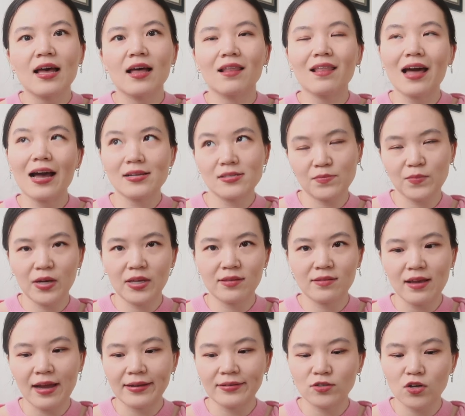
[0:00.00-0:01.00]
Last
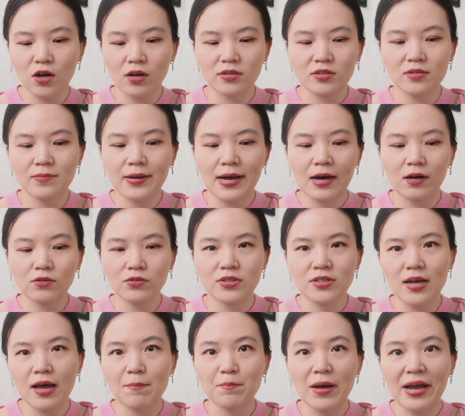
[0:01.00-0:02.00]
month I talked about
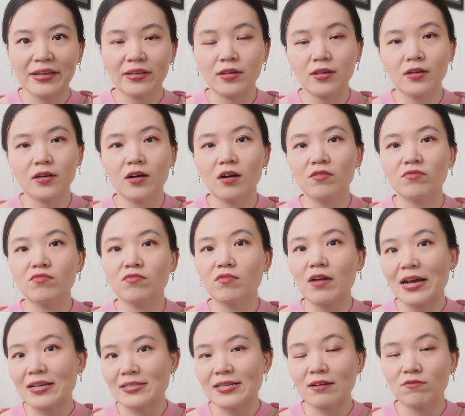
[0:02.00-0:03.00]
my year of
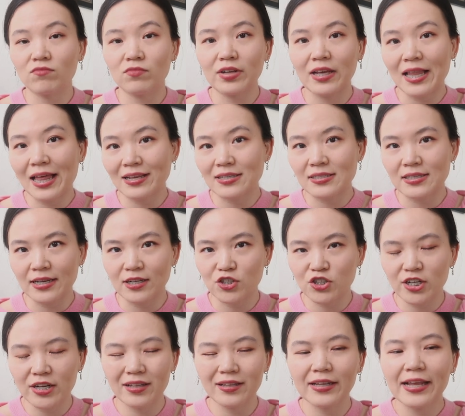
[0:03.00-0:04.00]
rest and
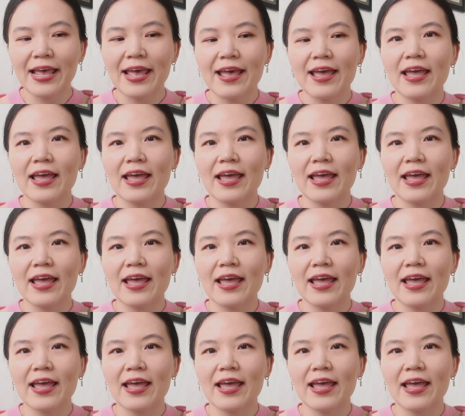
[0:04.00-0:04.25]
relaxation.